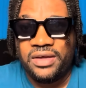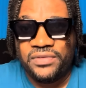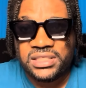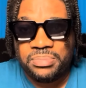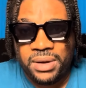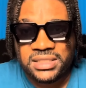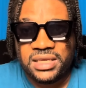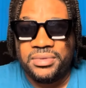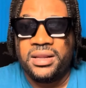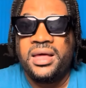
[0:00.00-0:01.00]
if it's
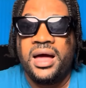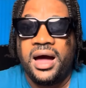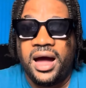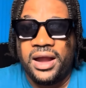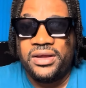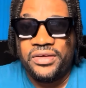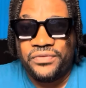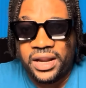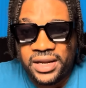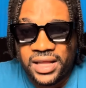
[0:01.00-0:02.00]
possible or if
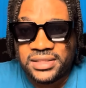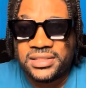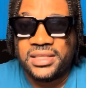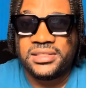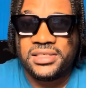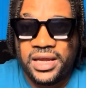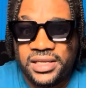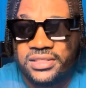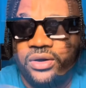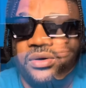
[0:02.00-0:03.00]
a nonsense. Check
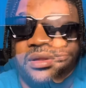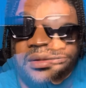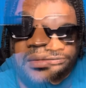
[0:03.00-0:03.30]
this out.